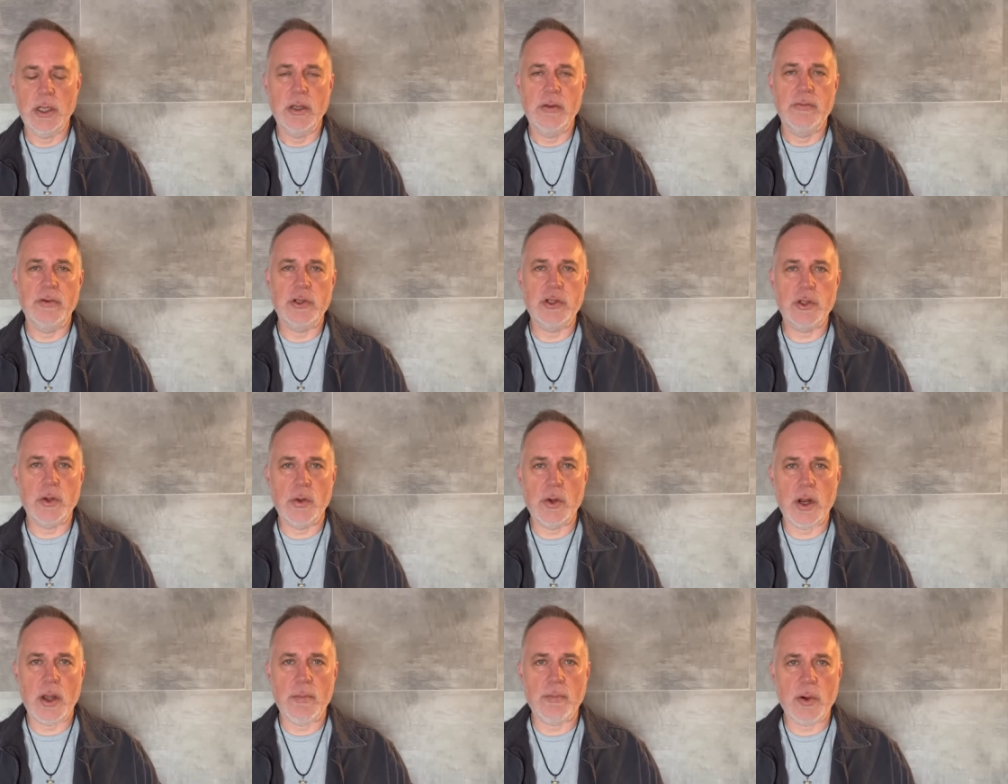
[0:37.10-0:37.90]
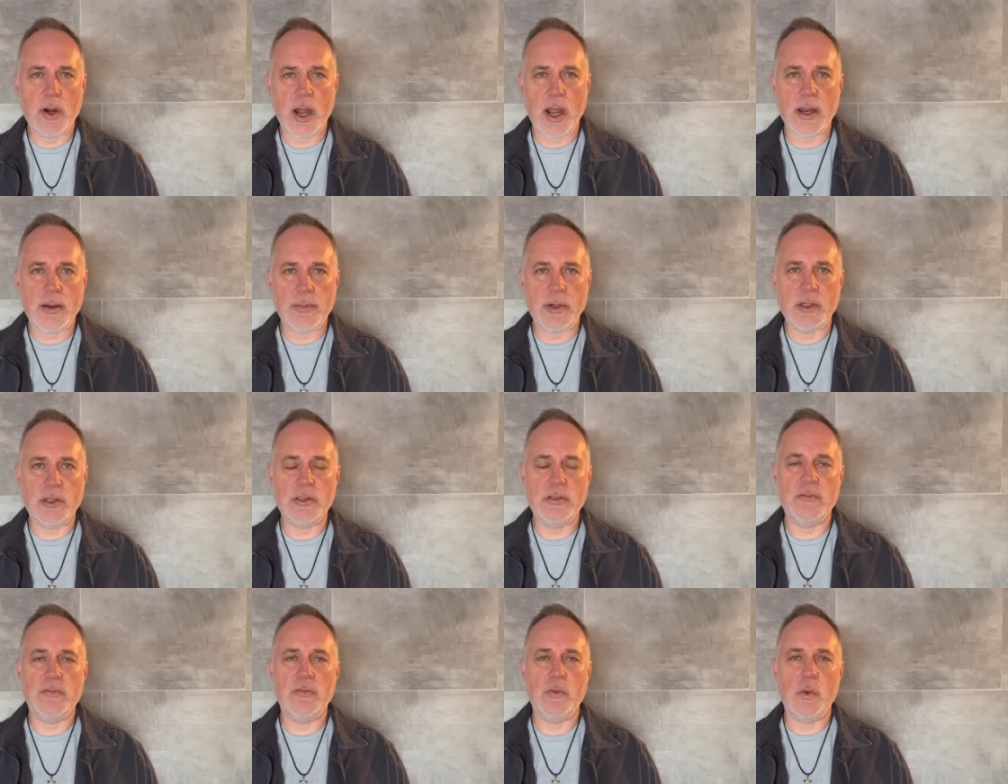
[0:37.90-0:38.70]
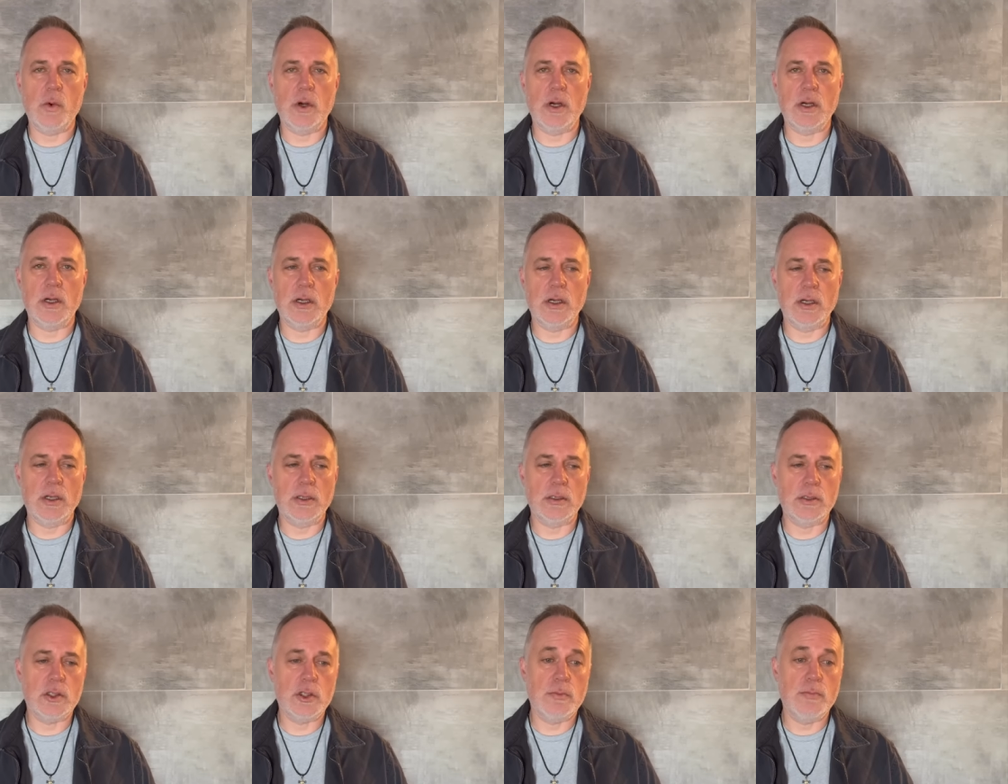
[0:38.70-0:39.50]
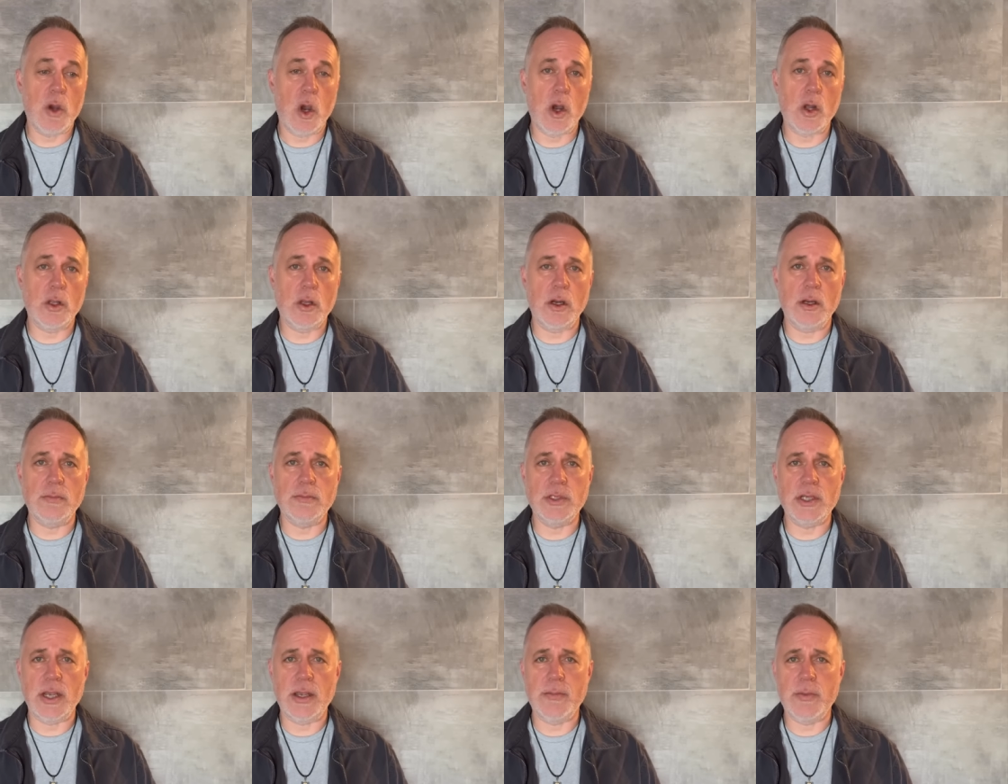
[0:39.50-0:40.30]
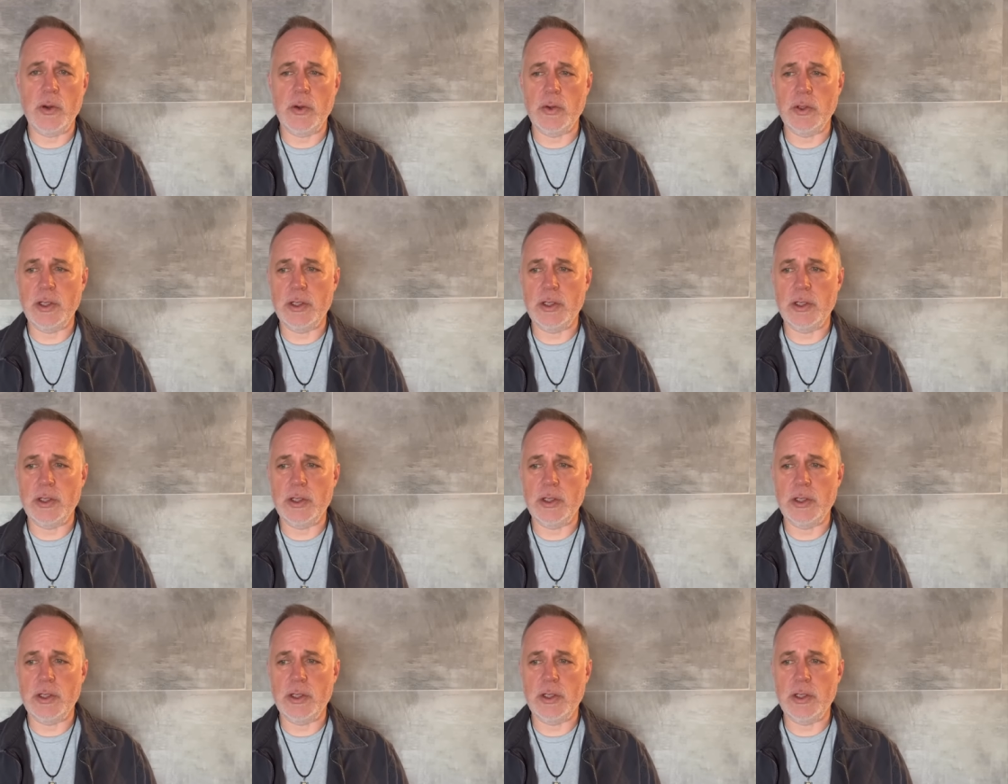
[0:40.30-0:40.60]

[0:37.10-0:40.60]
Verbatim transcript: you're short on primers for small arms ammo,